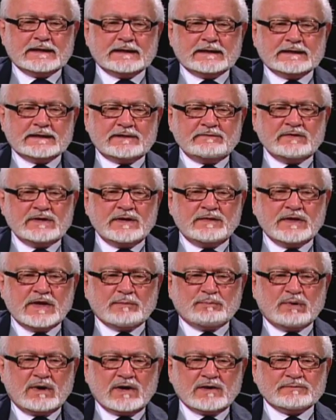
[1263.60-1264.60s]
Living in the
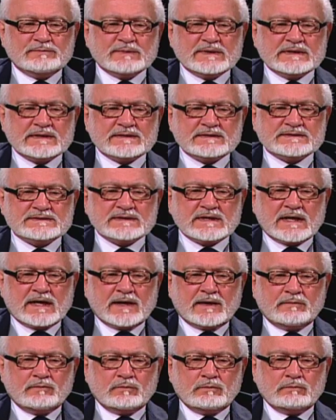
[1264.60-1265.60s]
apartment at the
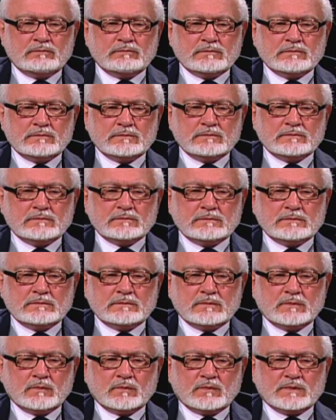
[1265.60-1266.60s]
time
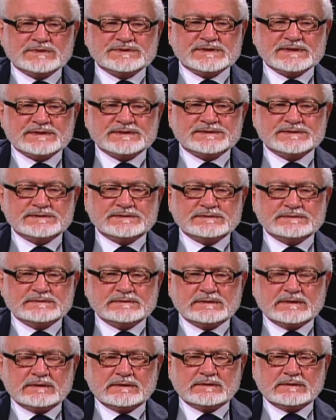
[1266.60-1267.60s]
was this
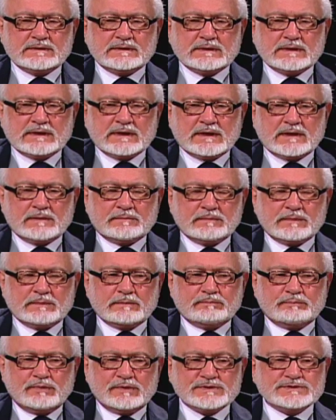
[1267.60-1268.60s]

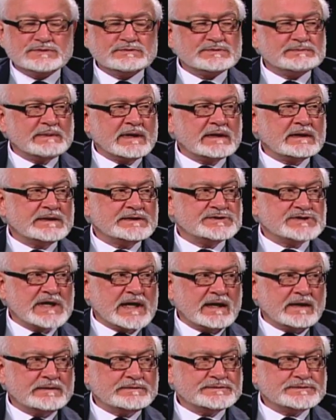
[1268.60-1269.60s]
person who was mentally
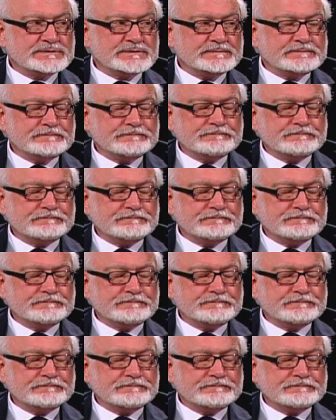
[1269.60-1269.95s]
challenged.